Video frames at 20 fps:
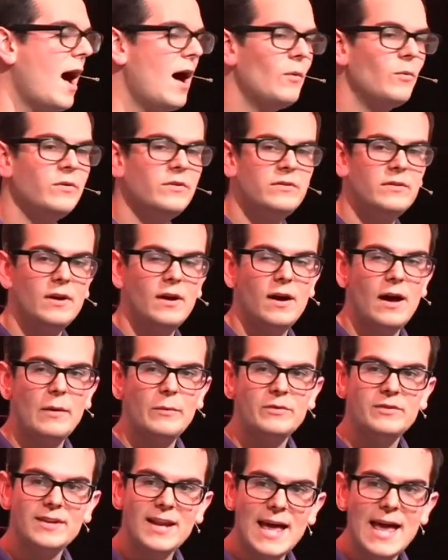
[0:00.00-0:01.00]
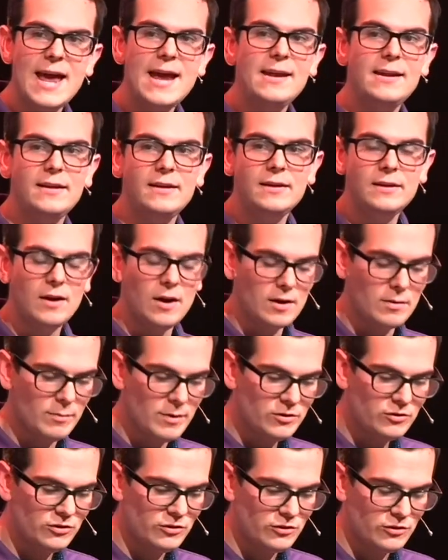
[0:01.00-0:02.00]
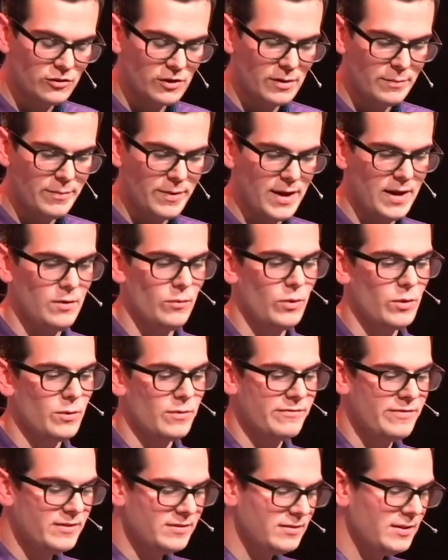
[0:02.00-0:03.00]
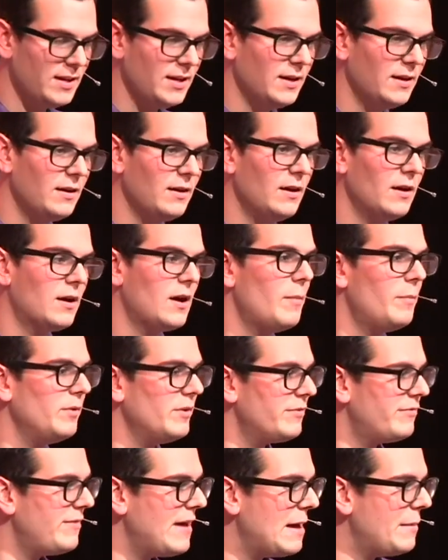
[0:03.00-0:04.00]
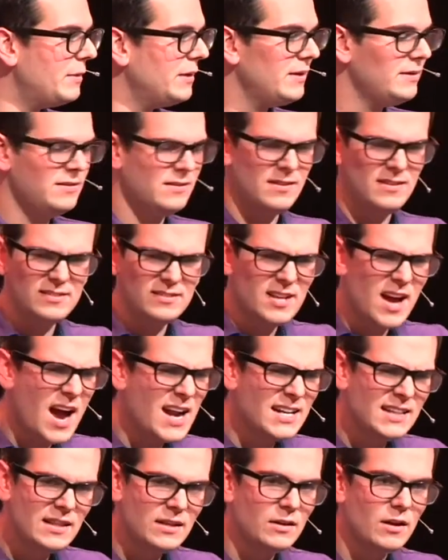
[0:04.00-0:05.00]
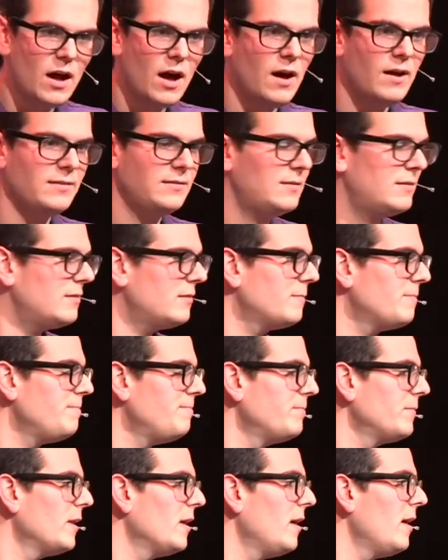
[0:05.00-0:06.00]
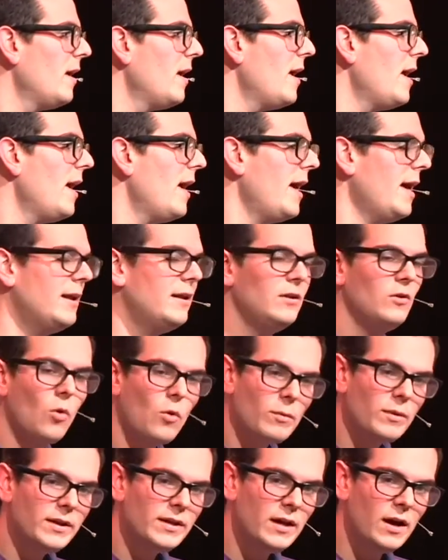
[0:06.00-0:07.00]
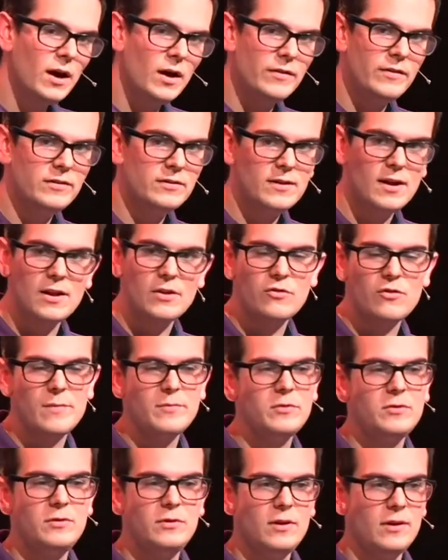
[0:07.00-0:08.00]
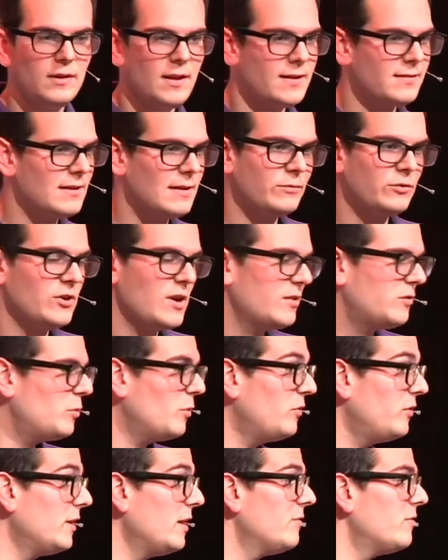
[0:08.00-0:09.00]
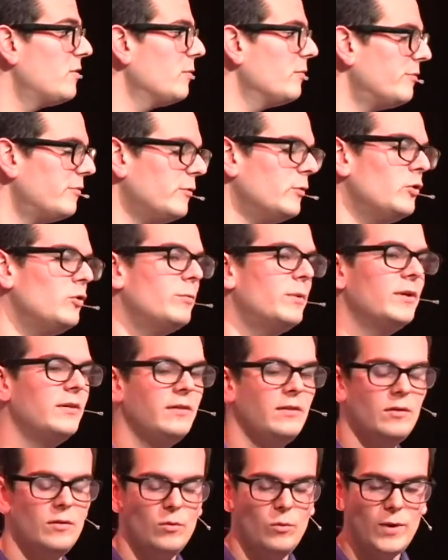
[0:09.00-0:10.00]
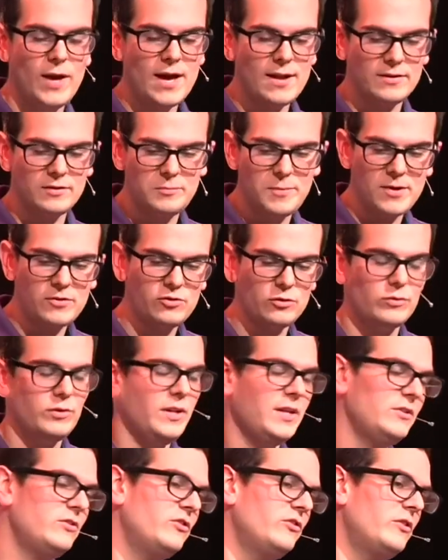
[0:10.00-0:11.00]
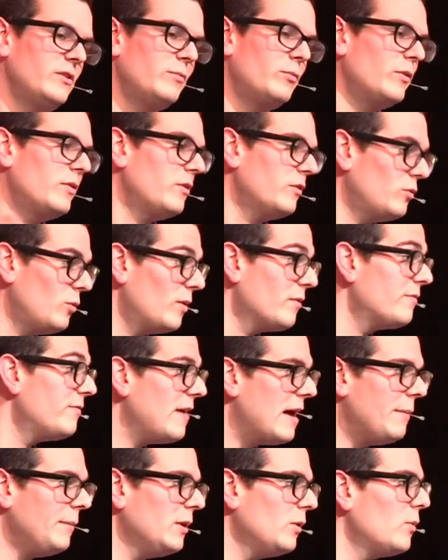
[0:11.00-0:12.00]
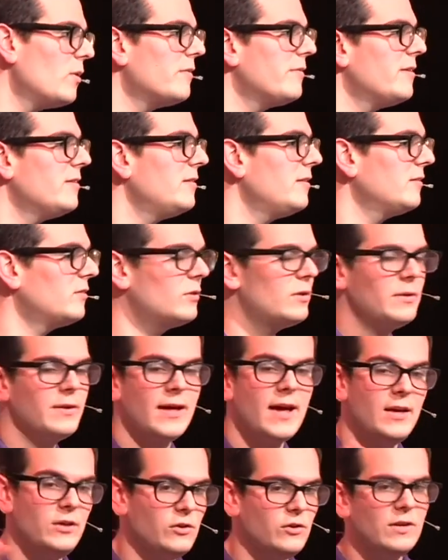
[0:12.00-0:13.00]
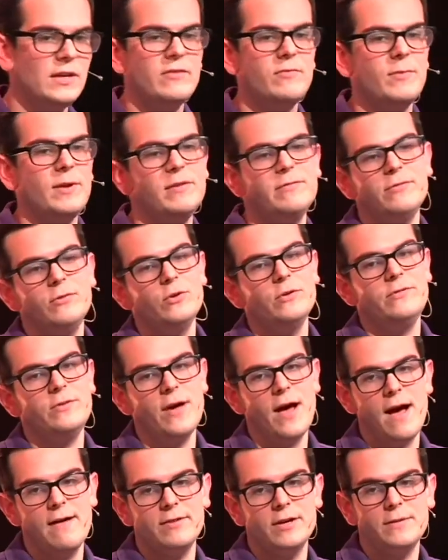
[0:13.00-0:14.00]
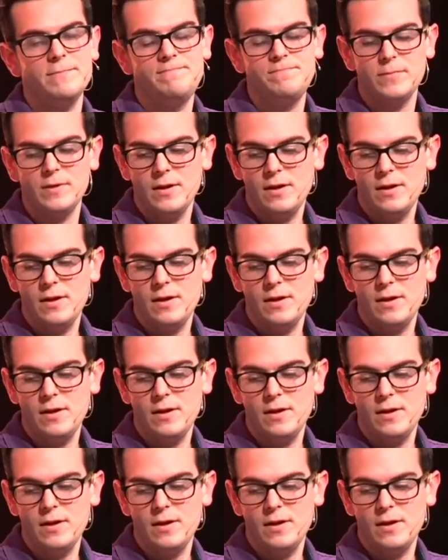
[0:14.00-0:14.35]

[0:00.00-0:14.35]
I was in Haiti on a mission trip, and we were visiting a couple of families in these tiny little huts. And normally on these kind of trips, a lot of times you're not supposed to give them food, but we had a special relationship with this one family we were visiting, so they're like, hey, you can give them any food if you have it.